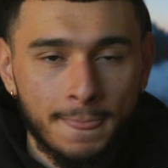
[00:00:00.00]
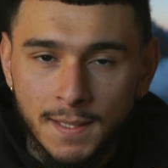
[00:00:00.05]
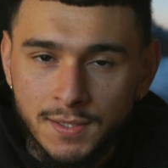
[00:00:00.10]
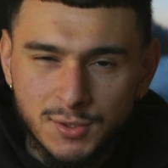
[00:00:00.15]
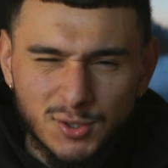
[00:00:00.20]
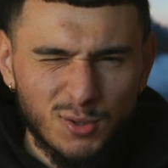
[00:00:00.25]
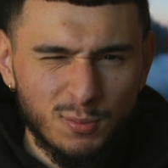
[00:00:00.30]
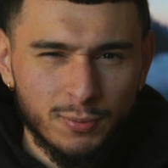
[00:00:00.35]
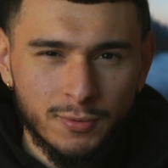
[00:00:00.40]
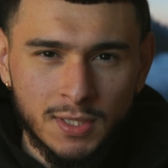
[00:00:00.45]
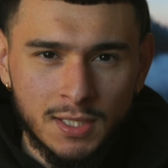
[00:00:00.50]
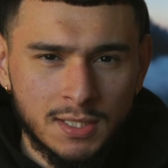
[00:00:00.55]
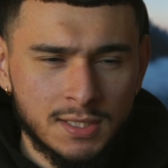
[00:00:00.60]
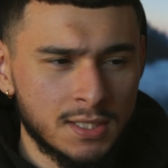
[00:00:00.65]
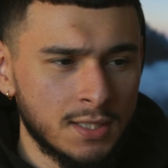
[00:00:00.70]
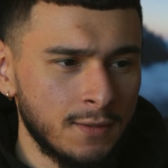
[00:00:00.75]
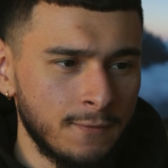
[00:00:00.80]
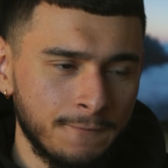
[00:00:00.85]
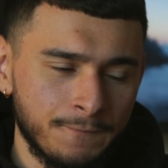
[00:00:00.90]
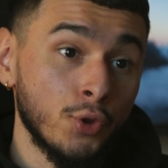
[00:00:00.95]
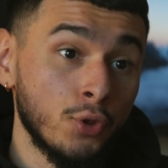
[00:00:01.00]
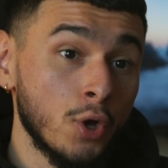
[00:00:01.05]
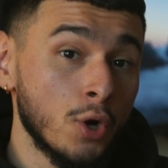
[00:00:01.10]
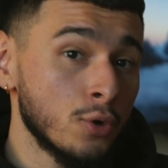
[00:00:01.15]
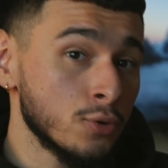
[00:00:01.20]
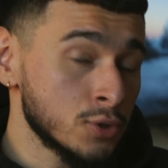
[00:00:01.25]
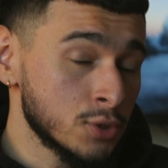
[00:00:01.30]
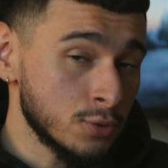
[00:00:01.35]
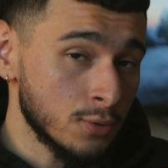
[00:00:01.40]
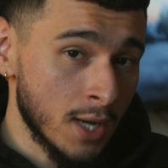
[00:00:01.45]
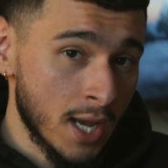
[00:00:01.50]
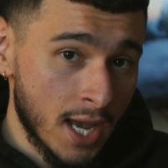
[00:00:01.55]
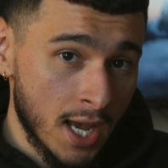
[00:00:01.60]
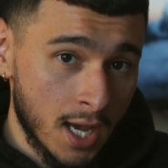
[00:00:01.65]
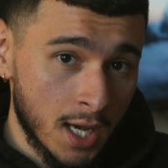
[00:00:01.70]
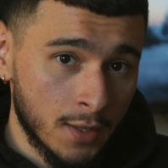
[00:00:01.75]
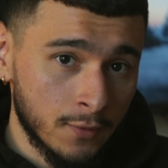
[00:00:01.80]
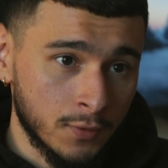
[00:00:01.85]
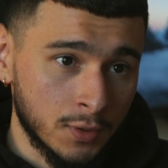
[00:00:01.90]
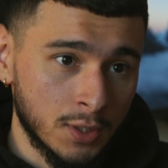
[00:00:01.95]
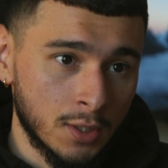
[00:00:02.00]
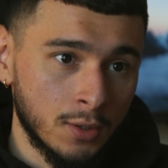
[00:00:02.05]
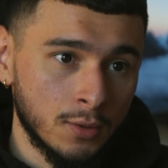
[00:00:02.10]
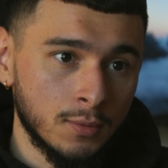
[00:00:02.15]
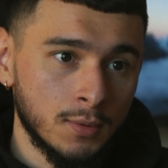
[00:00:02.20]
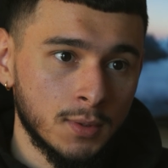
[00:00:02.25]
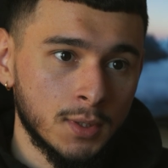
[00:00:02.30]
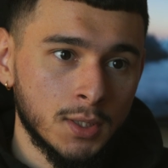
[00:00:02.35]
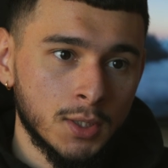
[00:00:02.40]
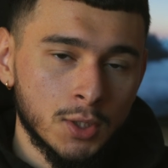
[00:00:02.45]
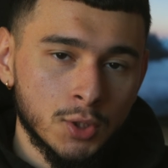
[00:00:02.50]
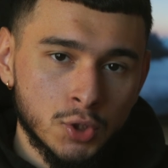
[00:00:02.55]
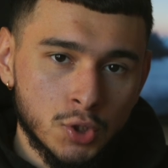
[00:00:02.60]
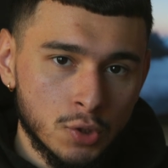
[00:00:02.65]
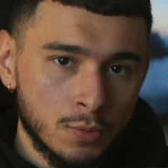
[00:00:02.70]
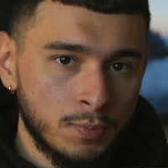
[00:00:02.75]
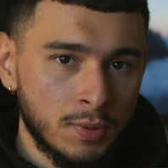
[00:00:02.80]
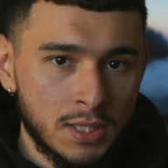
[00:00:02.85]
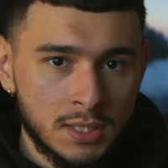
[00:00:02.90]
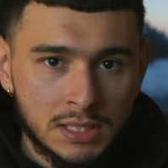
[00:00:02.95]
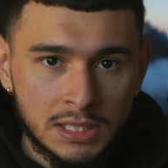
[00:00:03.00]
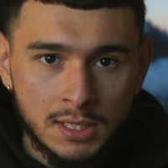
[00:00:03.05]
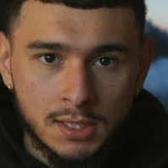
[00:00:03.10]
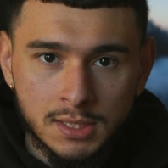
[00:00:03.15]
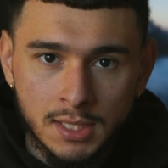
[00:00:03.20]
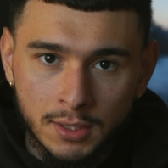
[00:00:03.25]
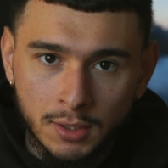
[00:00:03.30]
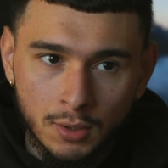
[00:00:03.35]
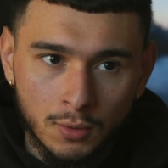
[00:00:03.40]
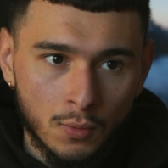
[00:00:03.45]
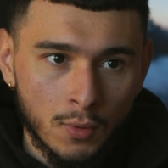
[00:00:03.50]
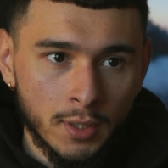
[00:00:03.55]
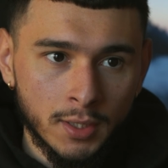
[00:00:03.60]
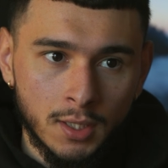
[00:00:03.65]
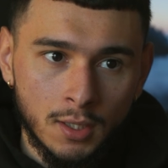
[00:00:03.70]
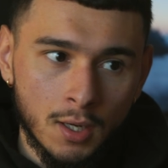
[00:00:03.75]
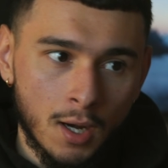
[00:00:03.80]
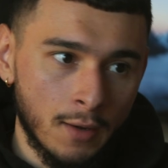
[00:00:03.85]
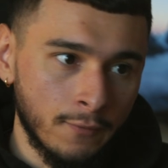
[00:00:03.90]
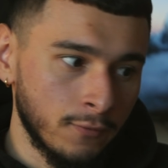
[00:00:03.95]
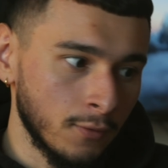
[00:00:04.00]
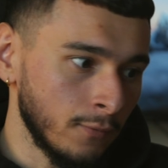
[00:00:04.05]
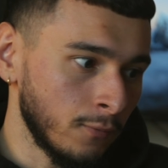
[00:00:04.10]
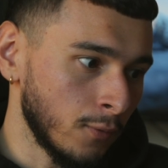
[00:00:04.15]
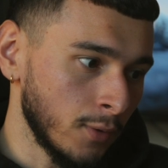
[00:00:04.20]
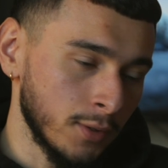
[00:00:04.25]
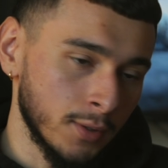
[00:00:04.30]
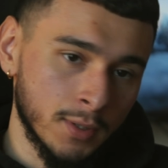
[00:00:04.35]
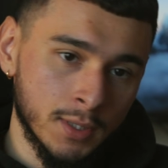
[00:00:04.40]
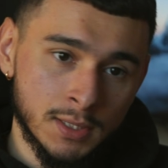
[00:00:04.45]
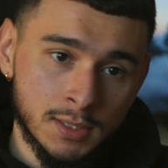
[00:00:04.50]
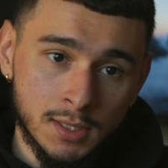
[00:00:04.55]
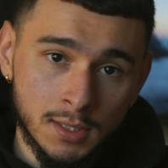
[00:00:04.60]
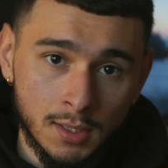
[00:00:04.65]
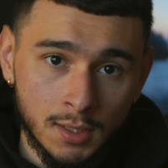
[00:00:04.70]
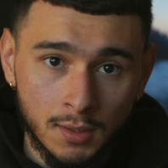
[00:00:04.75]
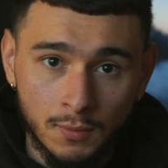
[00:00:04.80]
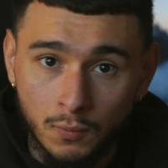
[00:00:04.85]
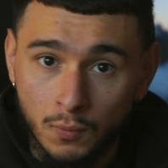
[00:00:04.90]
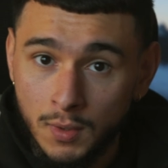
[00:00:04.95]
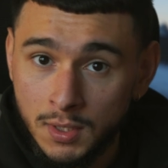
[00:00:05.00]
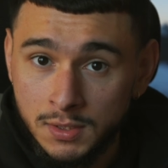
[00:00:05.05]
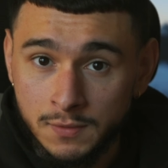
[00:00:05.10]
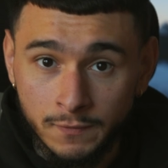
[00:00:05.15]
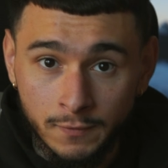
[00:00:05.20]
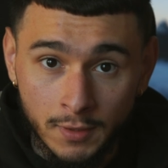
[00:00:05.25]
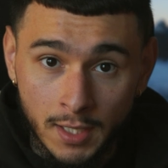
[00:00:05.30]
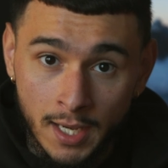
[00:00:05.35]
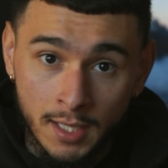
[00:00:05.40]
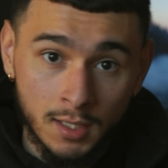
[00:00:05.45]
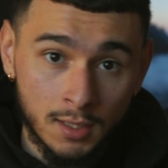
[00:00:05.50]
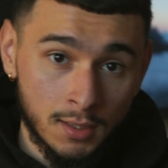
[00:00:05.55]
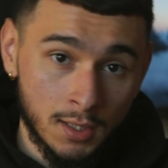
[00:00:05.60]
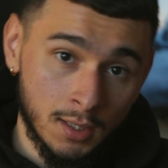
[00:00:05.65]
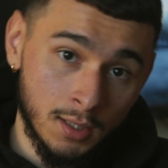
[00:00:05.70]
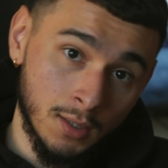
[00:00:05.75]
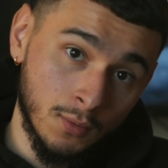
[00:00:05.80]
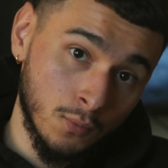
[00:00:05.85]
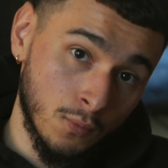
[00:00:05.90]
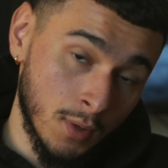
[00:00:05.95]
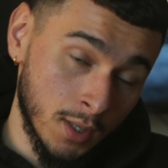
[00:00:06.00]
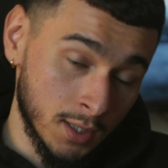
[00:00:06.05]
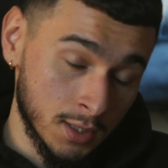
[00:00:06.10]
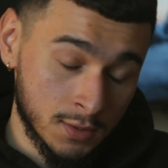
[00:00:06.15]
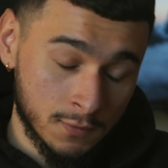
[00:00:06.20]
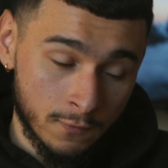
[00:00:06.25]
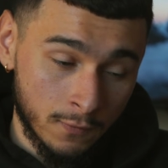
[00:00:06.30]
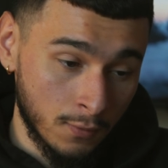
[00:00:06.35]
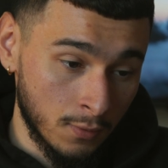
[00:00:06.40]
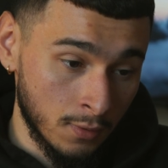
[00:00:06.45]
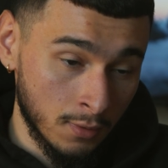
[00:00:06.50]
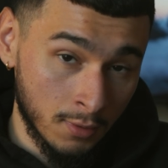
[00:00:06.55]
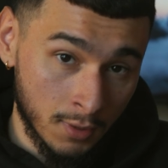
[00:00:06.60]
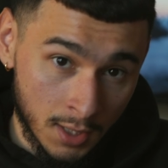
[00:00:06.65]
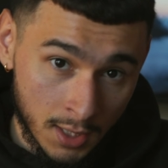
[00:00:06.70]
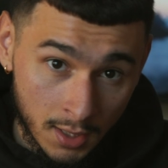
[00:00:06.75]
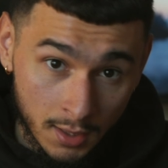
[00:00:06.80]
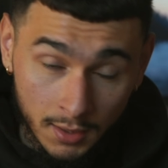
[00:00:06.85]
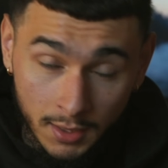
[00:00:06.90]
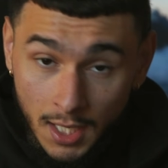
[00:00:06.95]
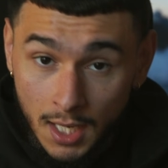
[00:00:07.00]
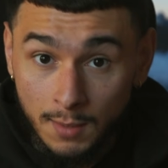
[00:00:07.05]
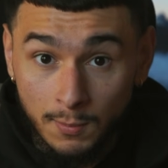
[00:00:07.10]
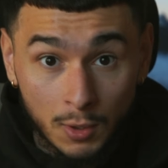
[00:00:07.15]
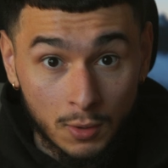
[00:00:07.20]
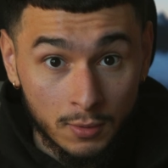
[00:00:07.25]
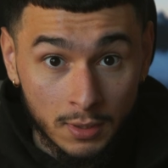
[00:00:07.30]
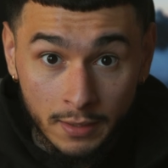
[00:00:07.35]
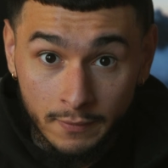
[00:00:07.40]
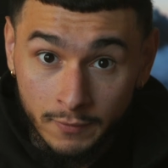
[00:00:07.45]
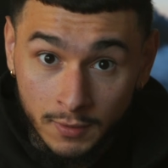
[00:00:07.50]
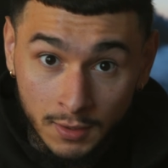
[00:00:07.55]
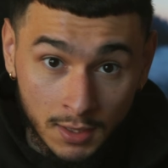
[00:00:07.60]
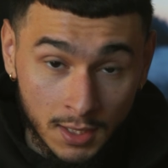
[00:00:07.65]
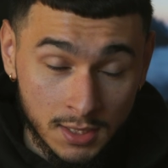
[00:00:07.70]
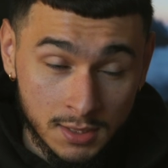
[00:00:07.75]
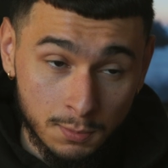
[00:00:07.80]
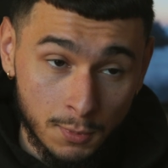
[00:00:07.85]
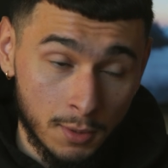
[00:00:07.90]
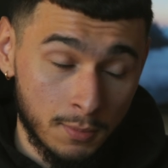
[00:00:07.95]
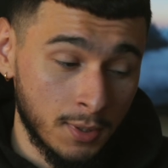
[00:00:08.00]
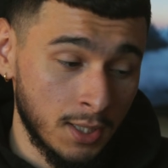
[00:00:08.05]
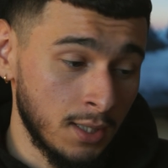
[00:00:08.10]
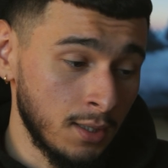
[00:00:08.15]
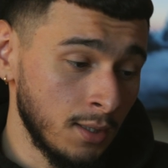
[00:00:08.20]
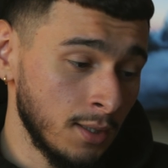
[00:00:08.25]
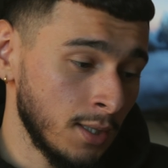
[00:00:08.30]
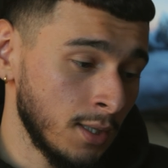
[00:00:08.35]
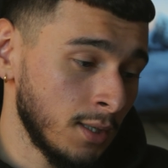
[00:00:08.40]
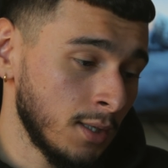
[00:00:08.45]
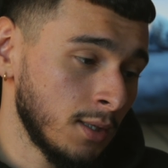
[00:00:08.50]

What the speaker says: Super easy for those who have, you know, two PCs that they're working off of, whether it's one's for editing and one is for gaming, whatever the case may be.